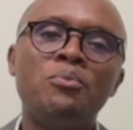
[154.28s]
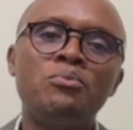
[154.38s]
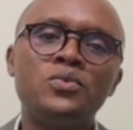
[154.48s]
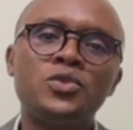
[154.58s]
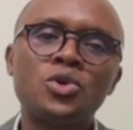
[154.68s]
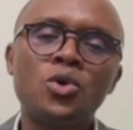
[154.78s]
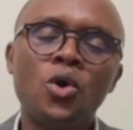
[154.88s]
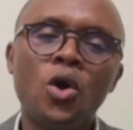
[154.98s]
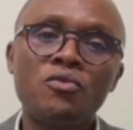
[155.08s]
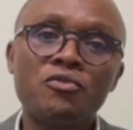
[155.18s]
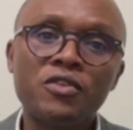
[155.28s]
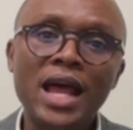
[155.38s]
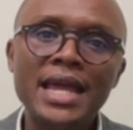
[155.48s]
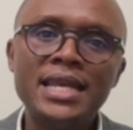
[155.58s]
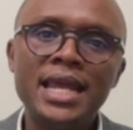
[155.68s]
So on
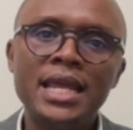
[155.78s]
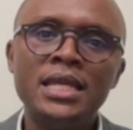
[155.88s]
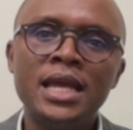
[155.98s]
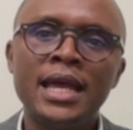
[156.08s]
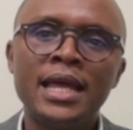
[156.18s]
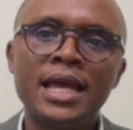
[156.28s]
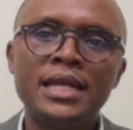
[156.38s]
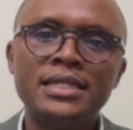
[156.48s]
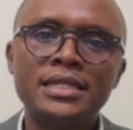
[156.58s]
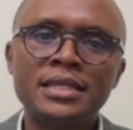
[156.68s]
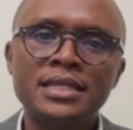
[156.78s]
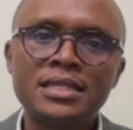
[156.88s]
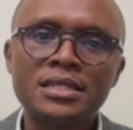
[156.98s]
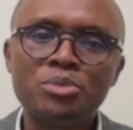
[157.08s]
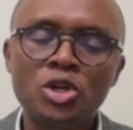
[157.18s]
Friday, and this
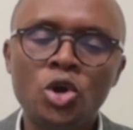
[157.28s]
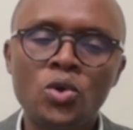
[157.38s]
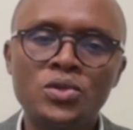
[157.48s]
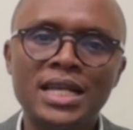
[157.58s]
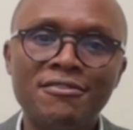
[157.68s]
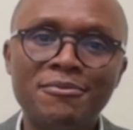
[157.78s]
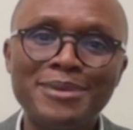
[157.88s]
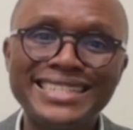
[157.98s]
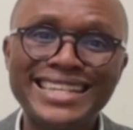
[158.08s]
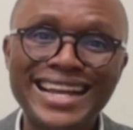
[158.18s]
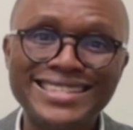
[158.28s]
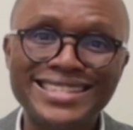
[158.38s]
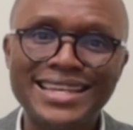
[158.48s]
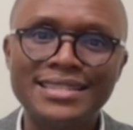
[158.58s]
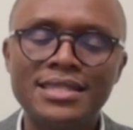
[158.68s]
is because government
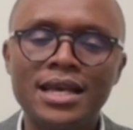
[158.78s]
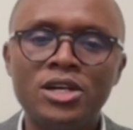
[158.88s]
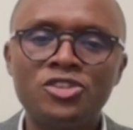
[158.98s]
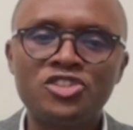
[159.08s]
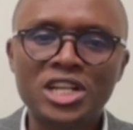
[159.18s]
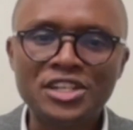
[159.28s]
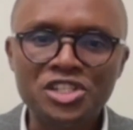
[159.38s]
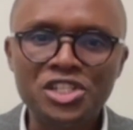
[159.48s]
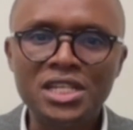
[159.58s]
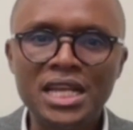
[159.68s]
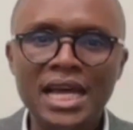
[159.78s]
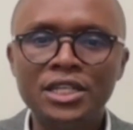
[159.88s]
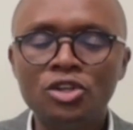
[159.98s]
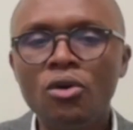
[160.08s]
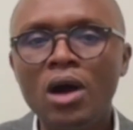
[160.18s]
gazettes traditionally
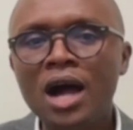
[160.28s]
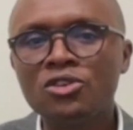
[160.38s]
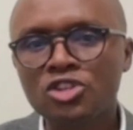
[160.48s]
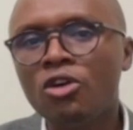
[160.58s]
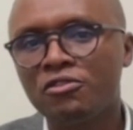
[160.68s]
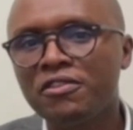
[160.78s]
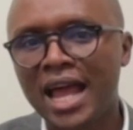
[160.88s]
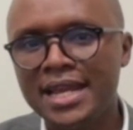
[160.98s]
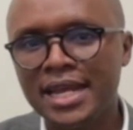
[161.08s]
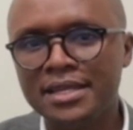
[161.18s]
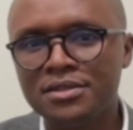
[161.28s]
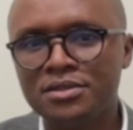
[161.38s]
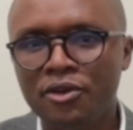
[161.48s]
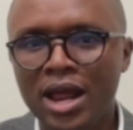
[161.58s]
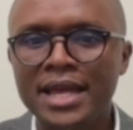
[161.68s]
go out on Fridays,
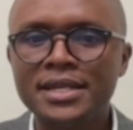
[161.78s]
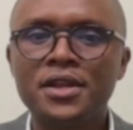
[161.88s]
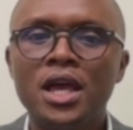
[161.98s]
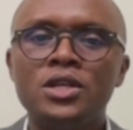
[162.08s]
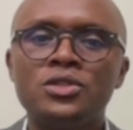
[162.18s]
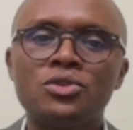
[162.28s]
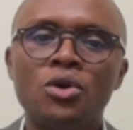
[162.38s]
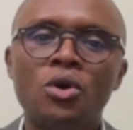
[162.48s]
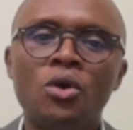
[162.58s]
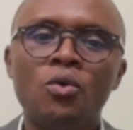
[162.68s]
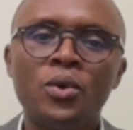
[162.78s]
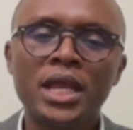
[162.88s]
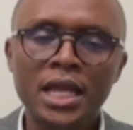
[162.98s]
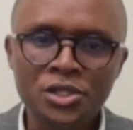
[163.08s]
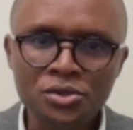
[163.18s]
right? So we
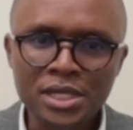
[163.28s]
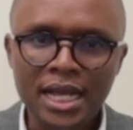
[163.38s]
issued the